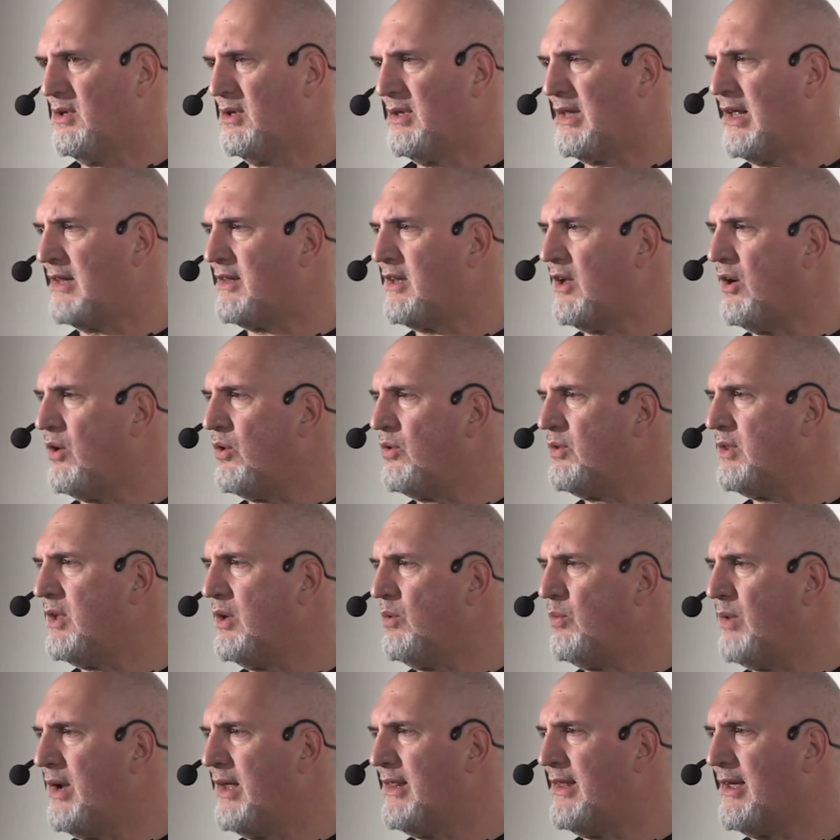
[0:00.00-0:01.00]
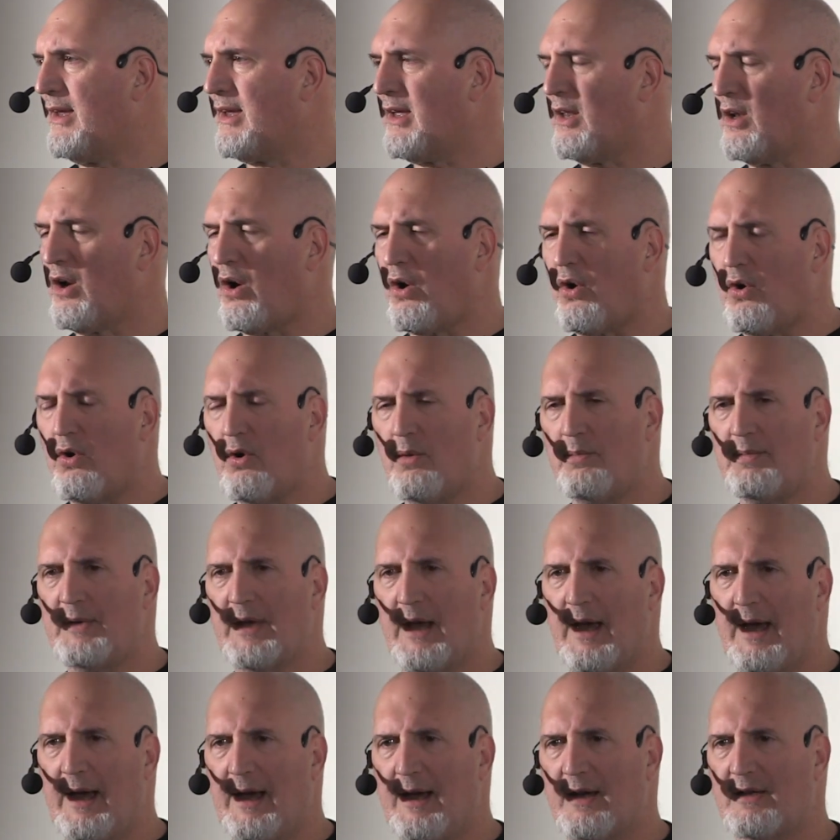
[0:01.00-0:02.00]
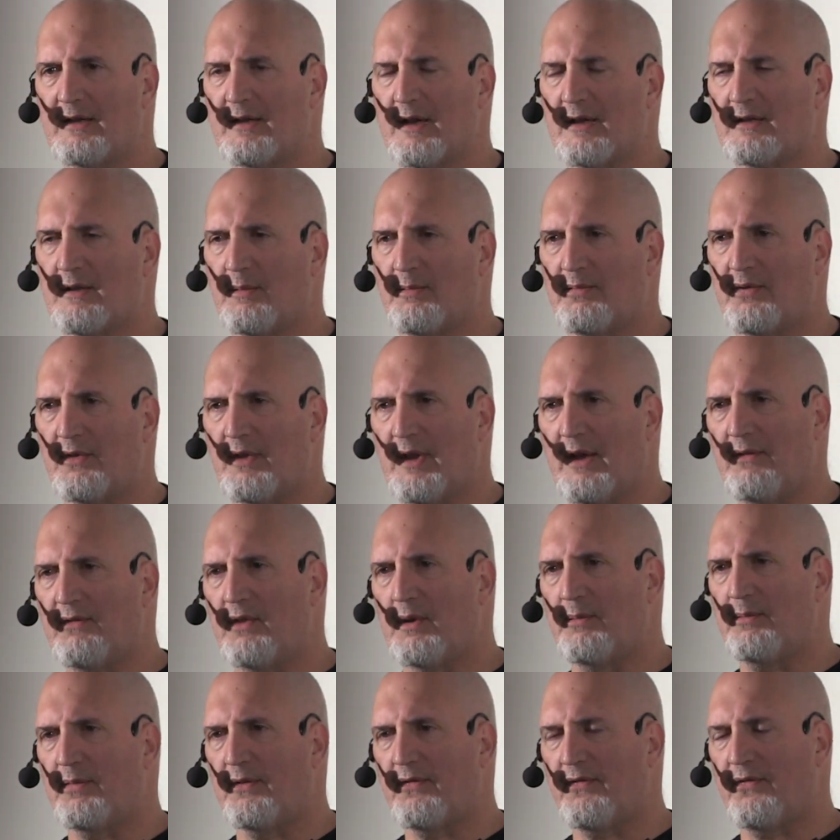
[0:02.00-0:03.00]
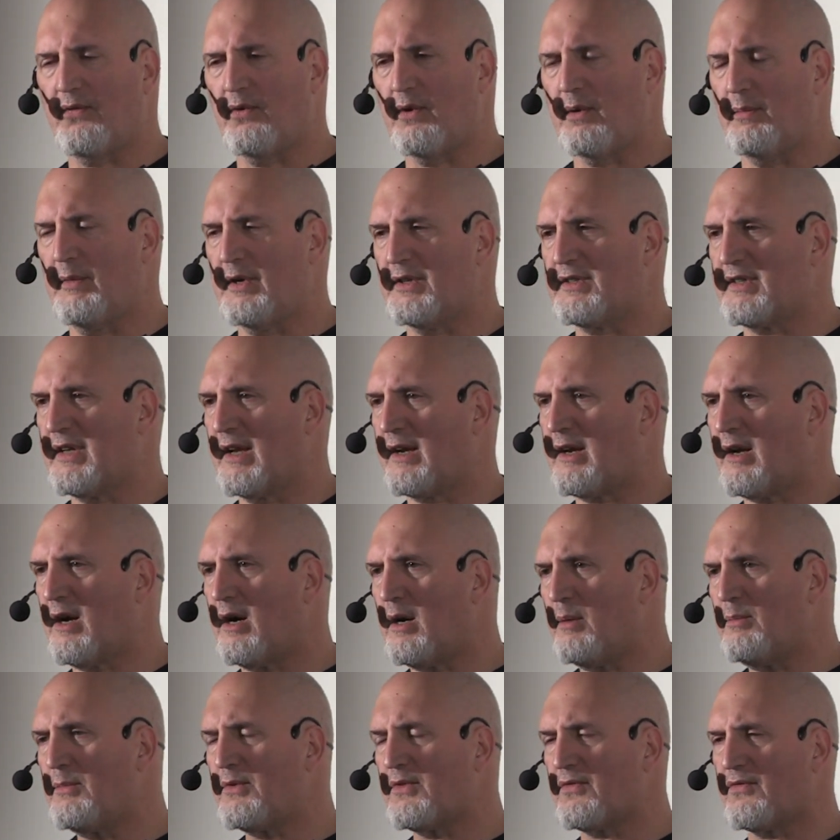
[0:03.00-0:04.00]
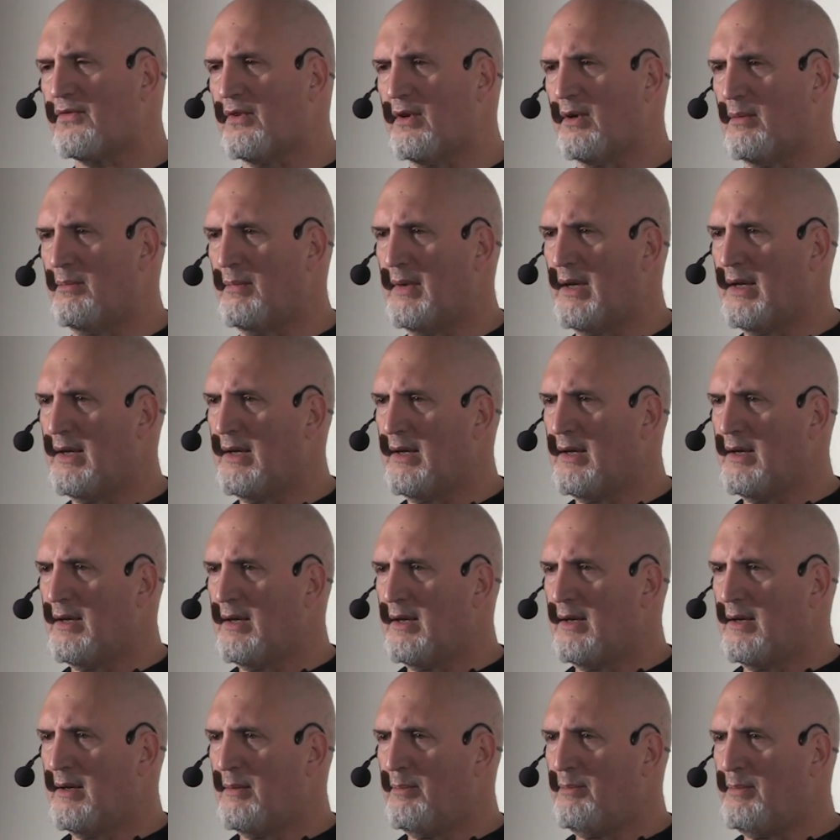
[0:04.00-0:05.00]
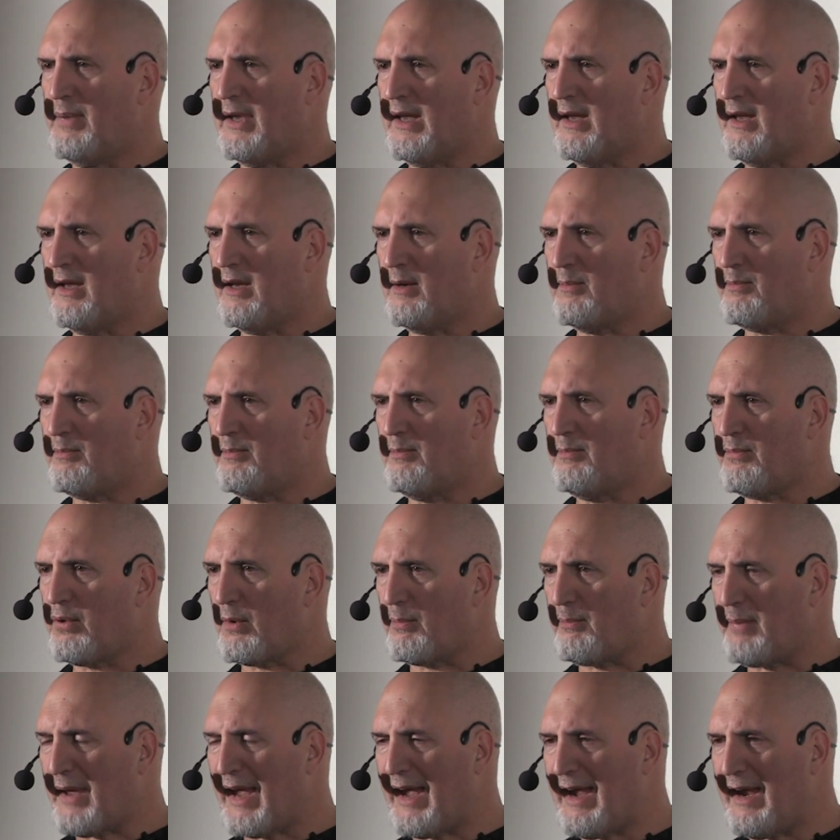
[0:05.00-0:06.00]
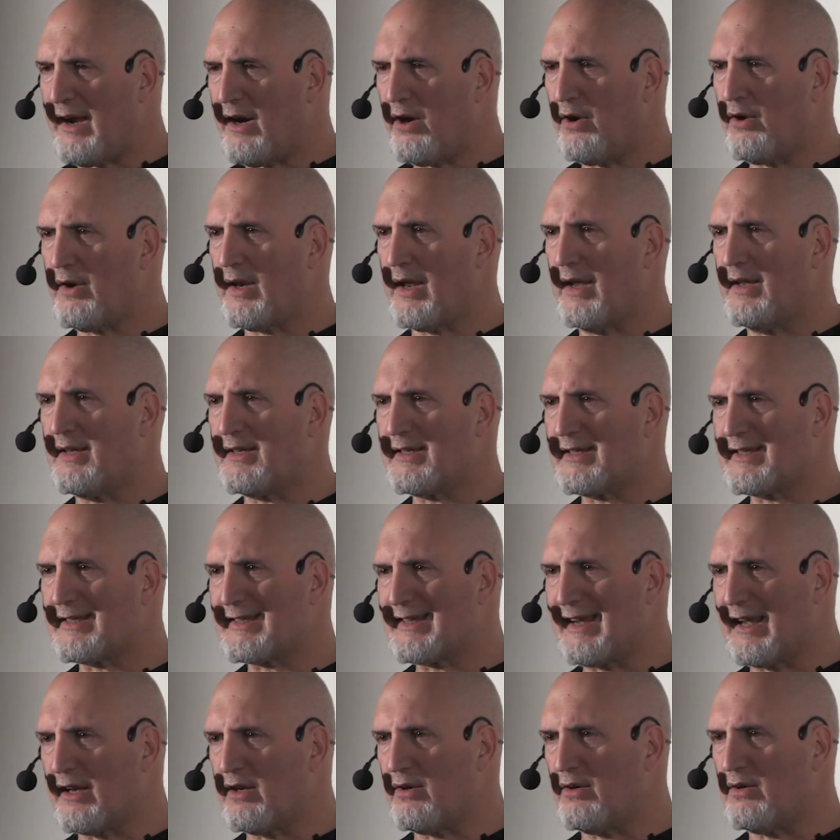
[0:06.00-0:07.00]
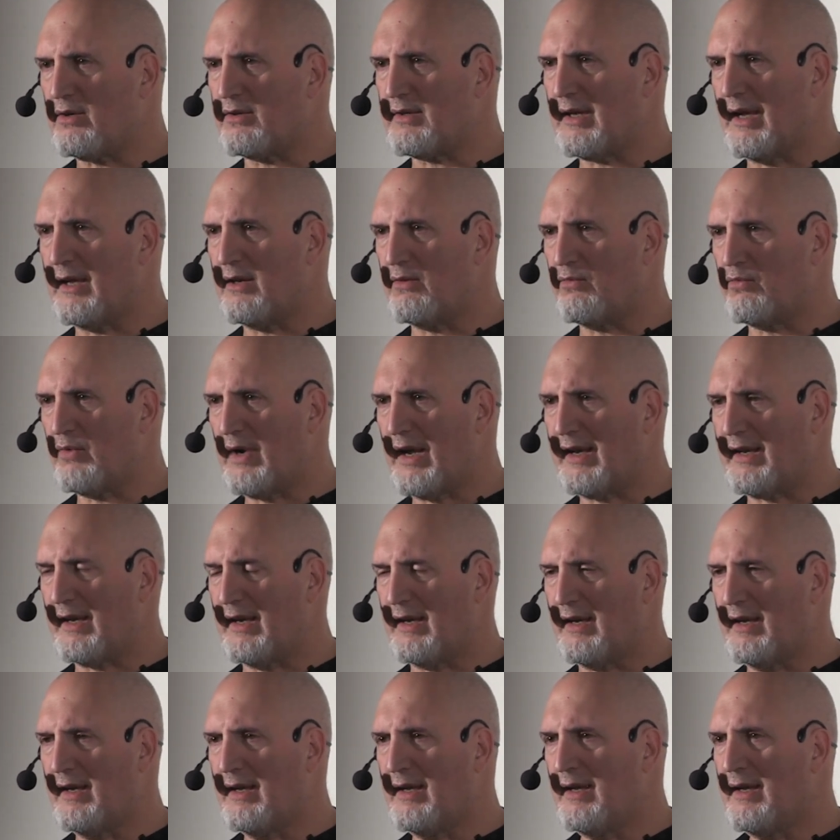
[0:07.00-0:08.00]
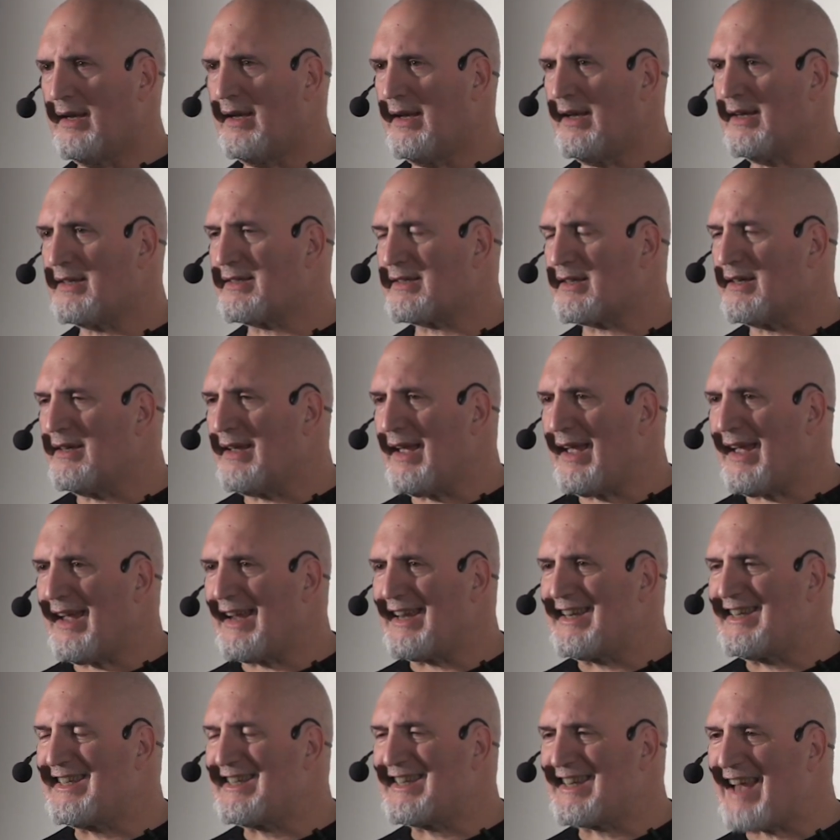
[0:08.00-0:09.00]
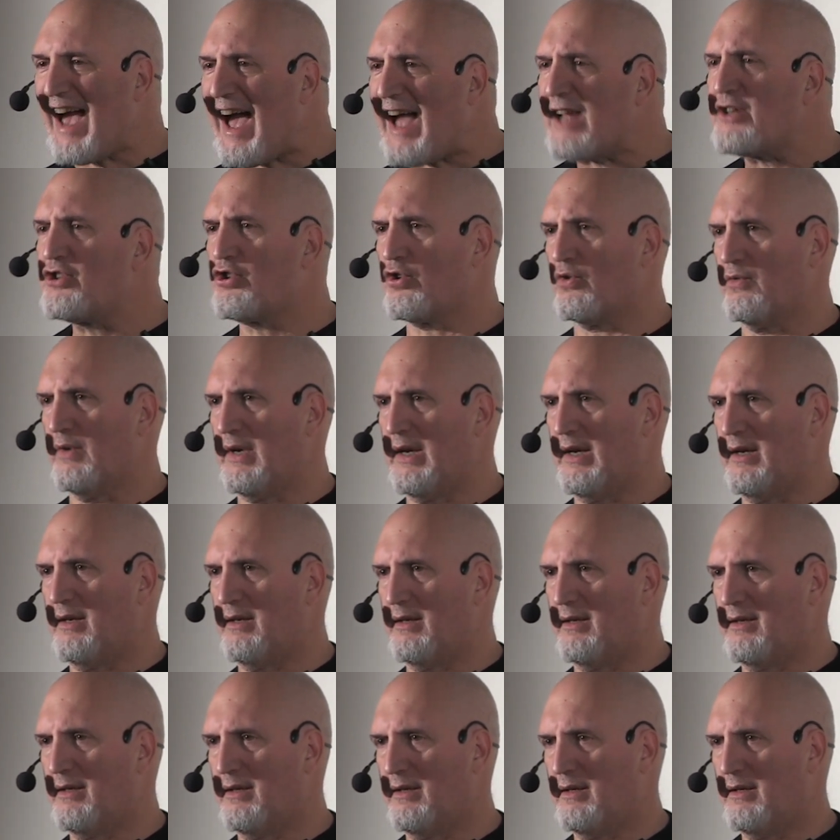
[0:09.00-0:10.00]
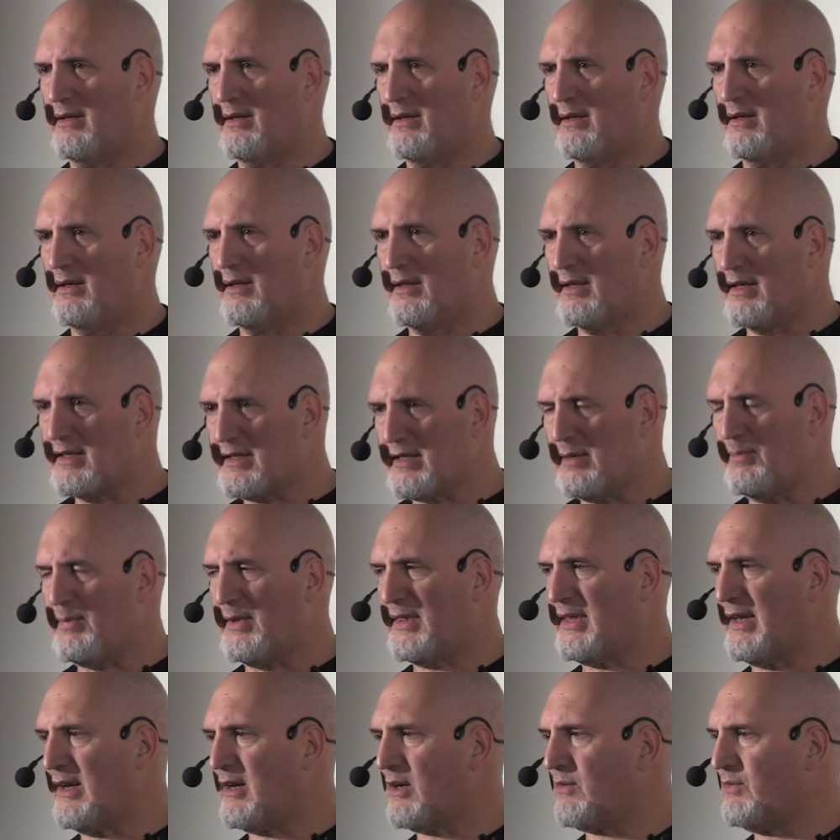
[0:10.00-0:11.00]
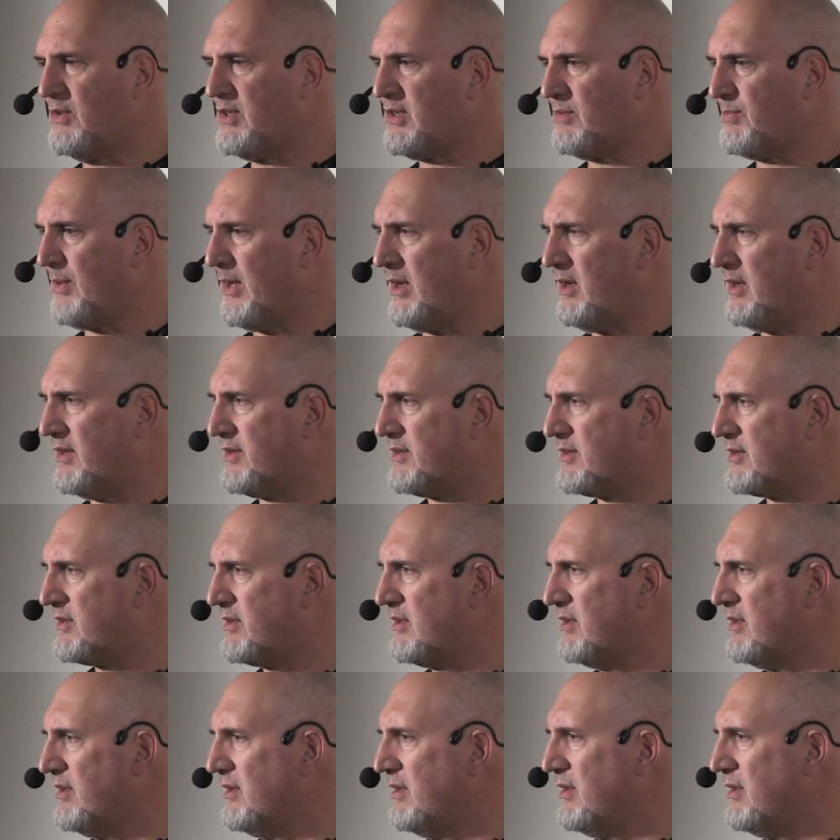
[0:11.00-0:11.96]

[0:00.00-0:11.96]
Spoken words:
that the only way they can hope to access a level of performance that comes from being prepared and settled and ready is to exaggerate the sympathetic response.